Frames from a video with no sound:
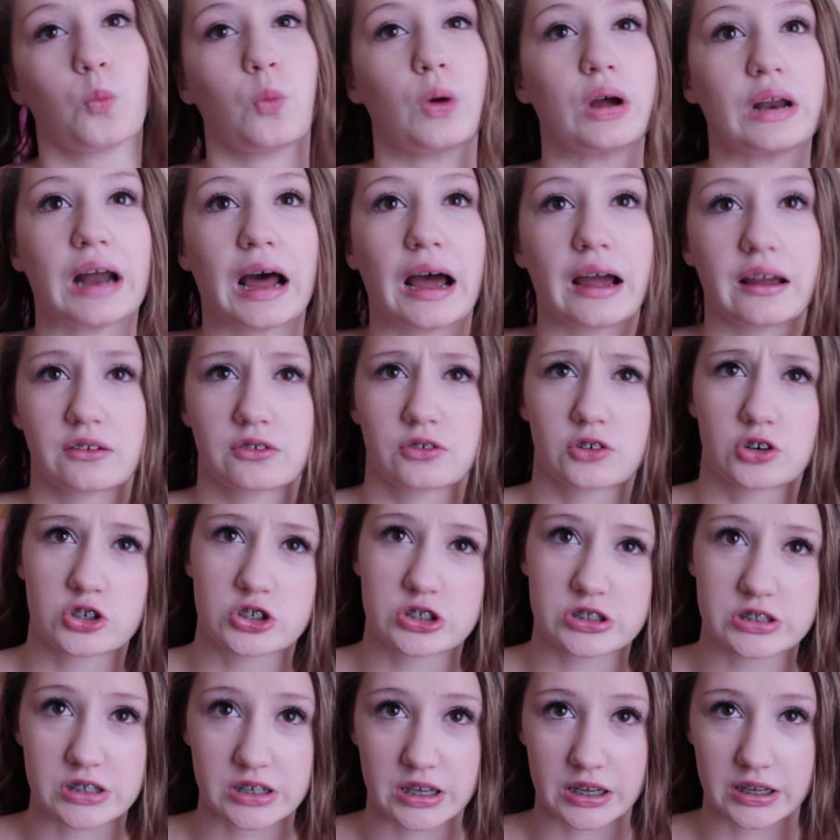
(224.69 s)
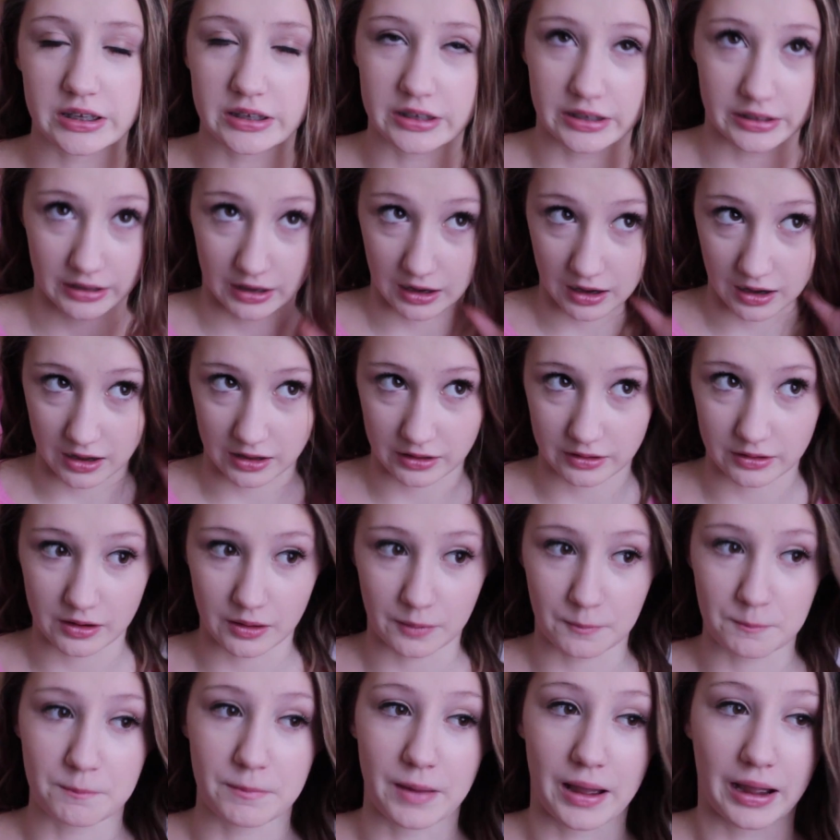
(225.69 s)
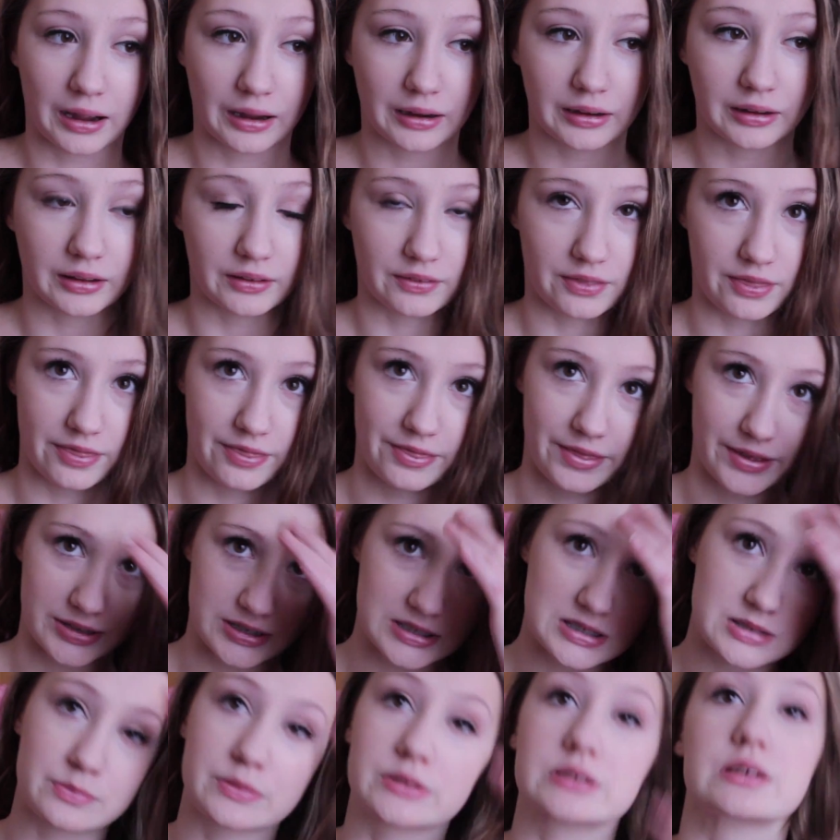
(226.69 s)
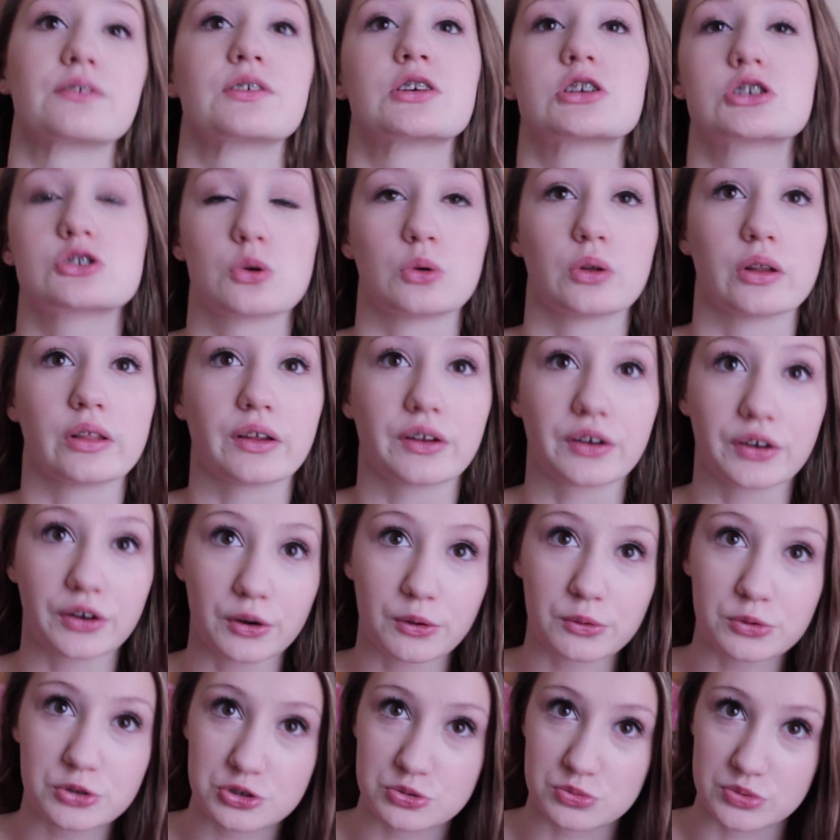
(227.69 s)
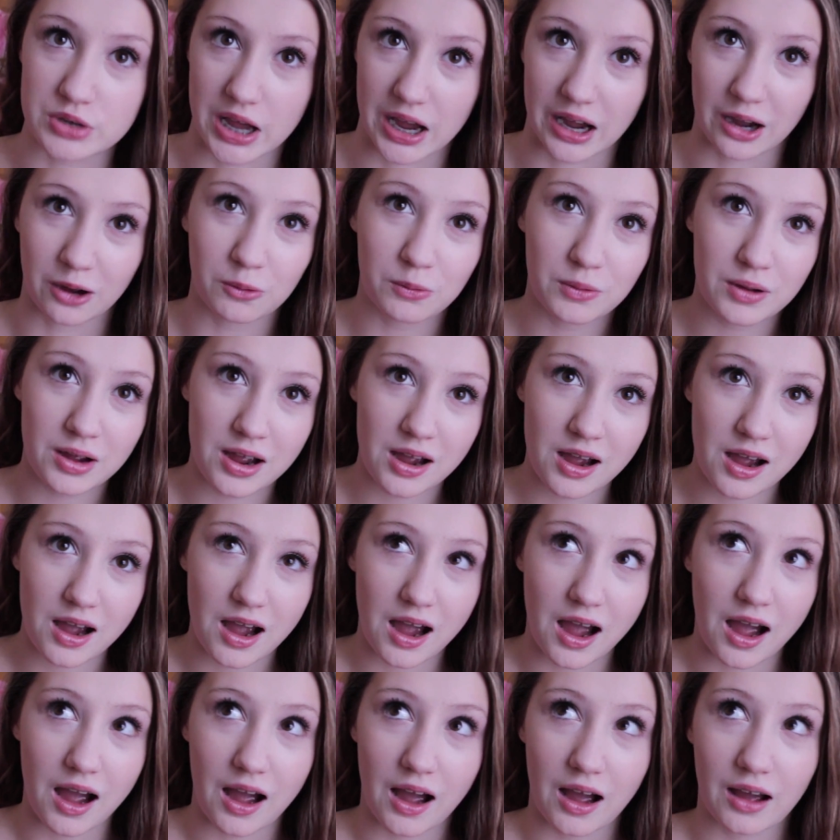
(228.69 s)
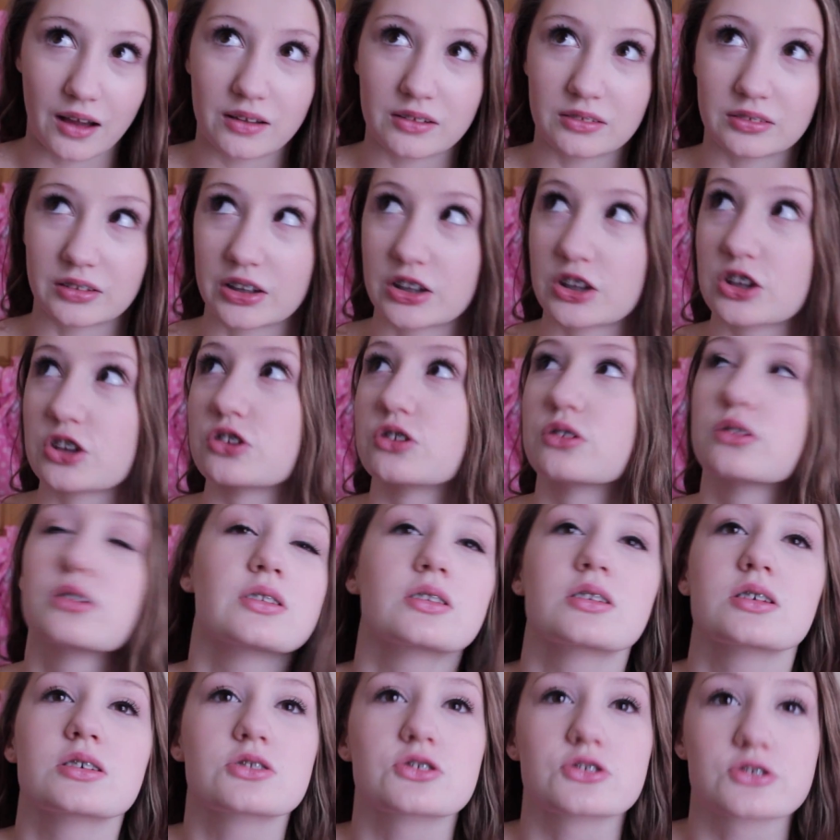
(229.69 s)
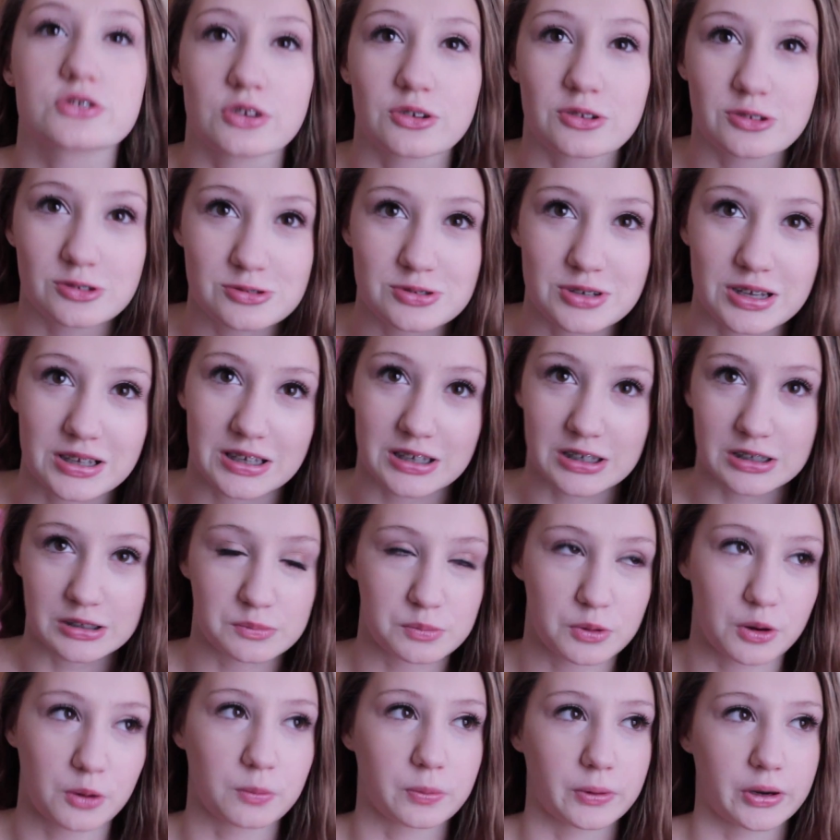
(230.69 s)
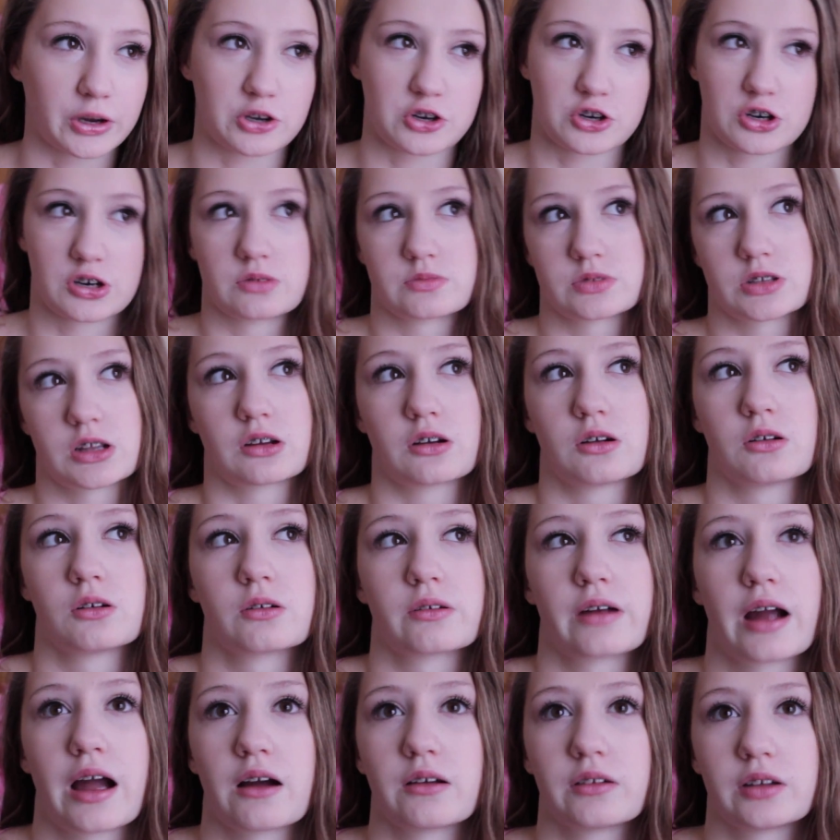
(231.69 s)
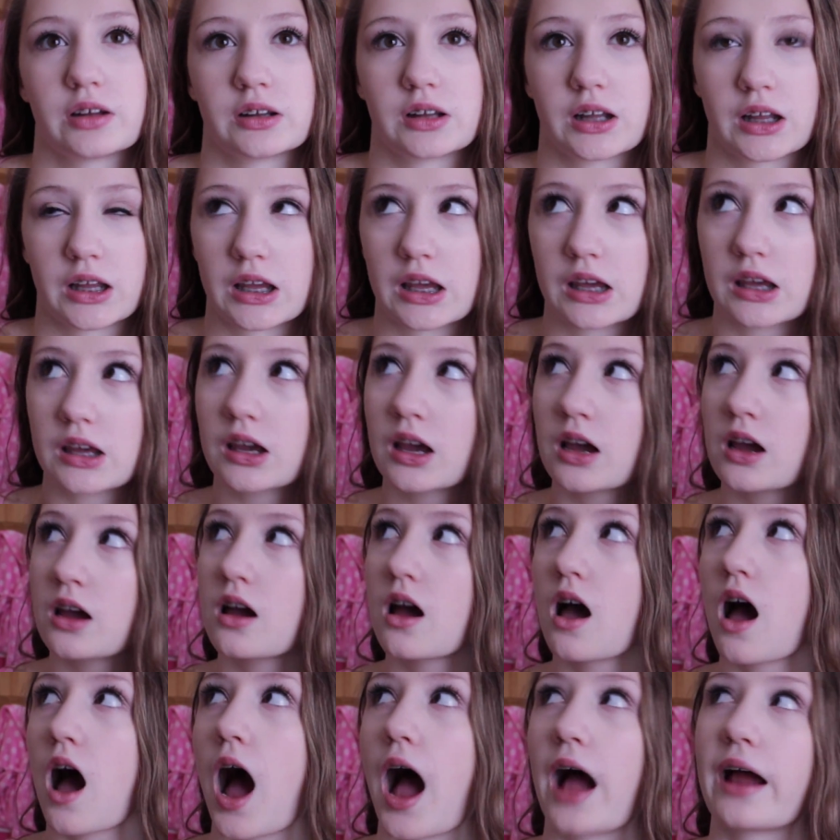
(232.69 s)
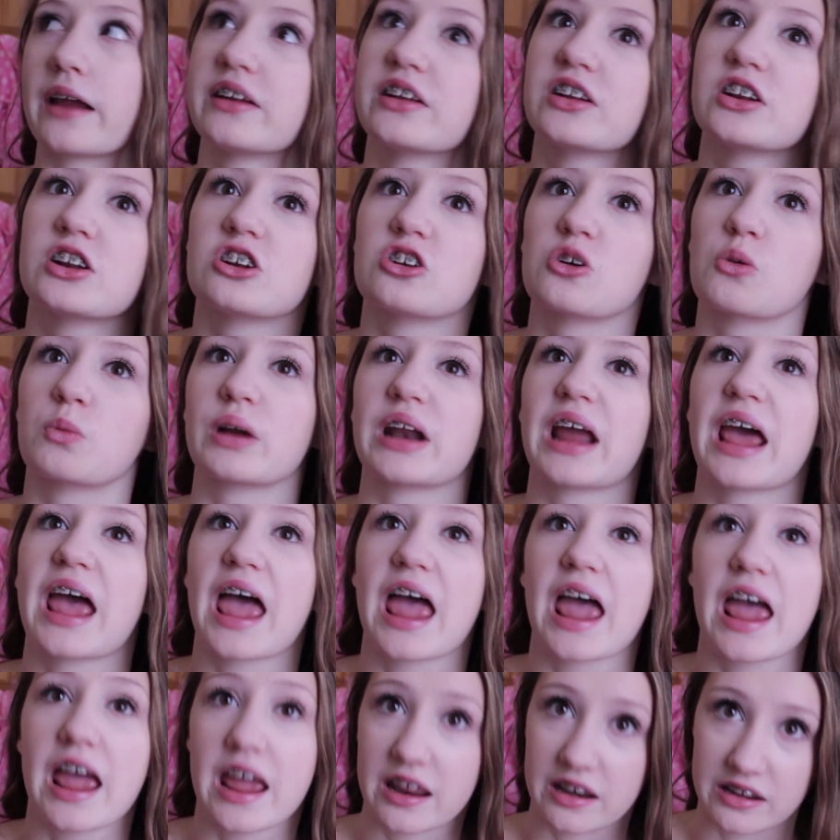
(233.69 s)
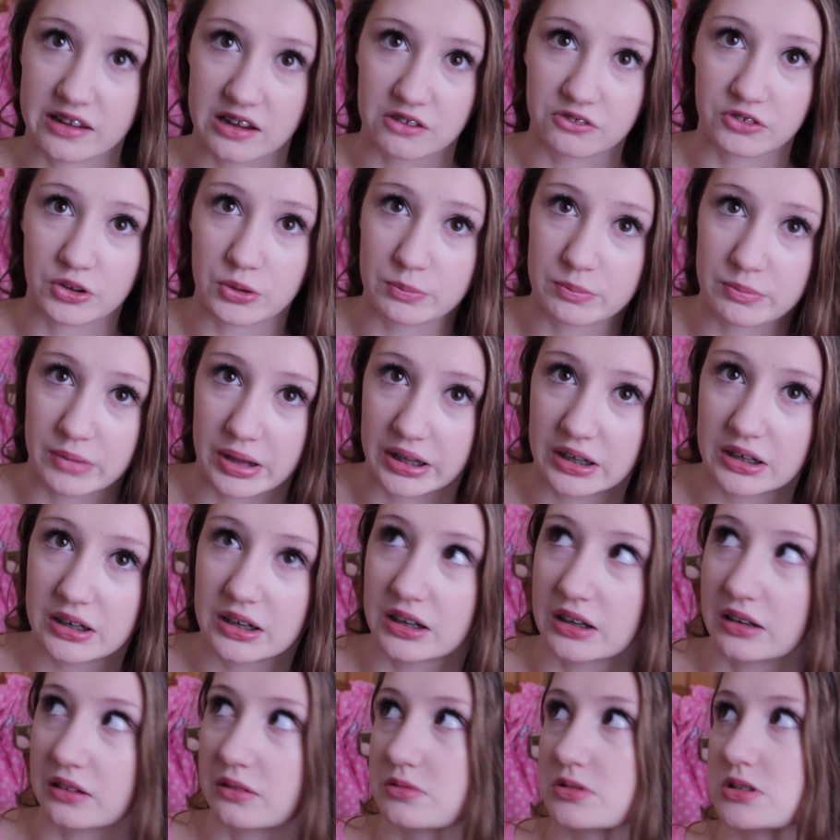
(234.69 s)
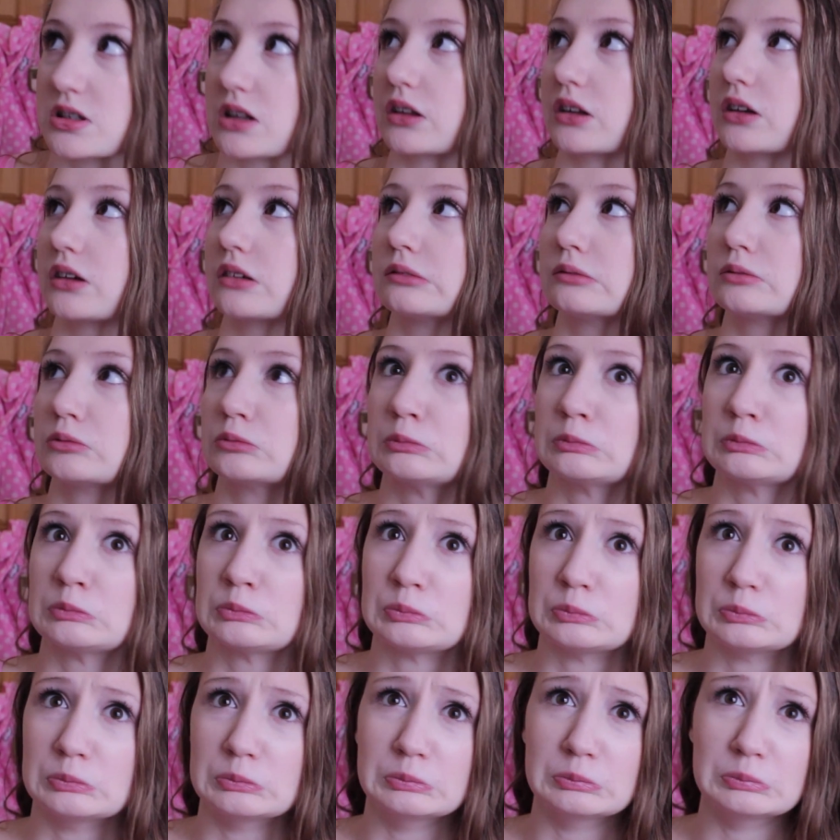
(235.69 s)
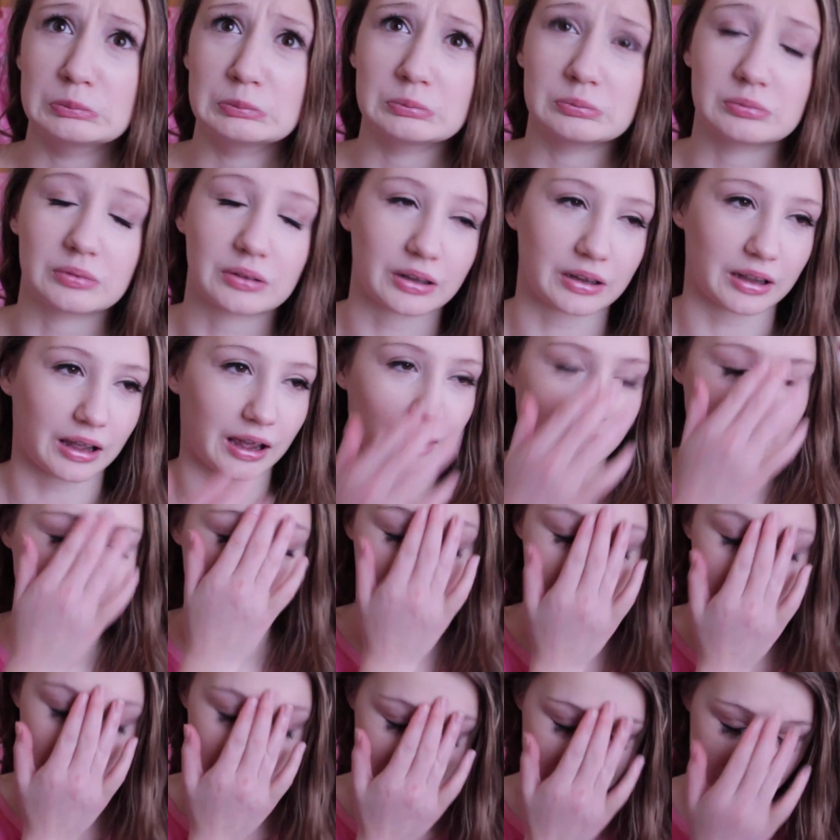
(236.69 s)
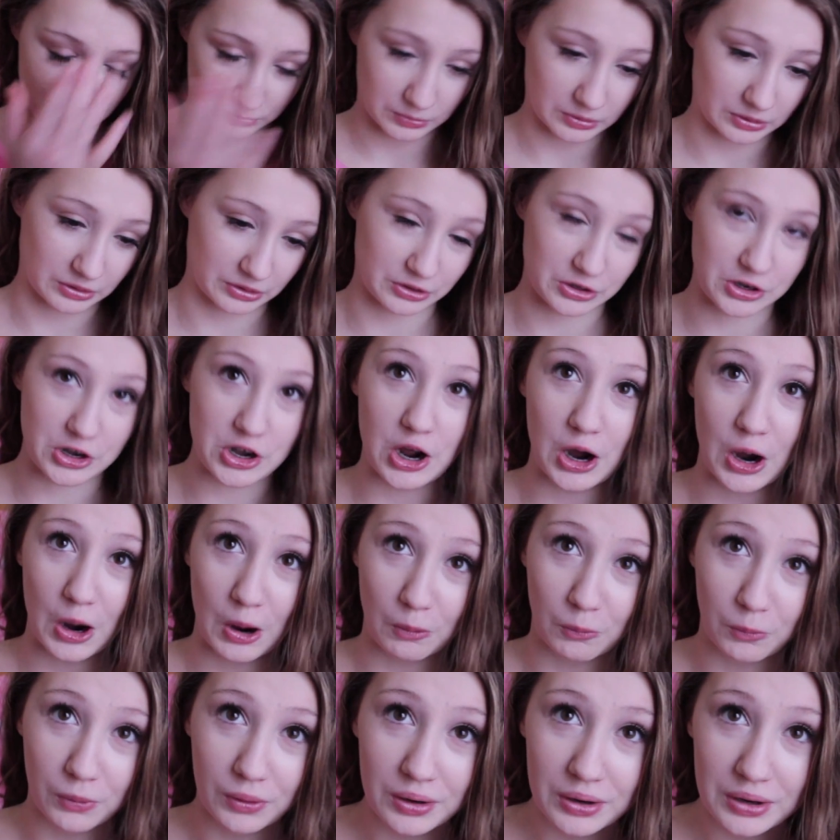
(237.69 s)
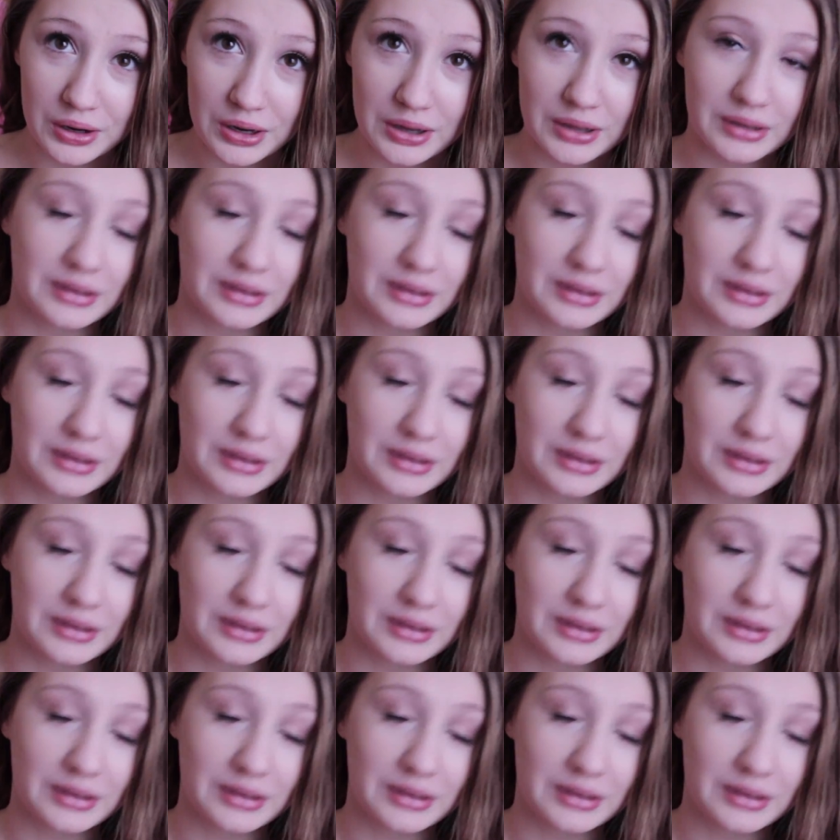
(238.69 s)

When I first got back at this specific school that I go to now, like, you know, like there's all those like inappropriate terms that go around, and like I didn't know what any of it meant, and I was like, like I don't even want to know.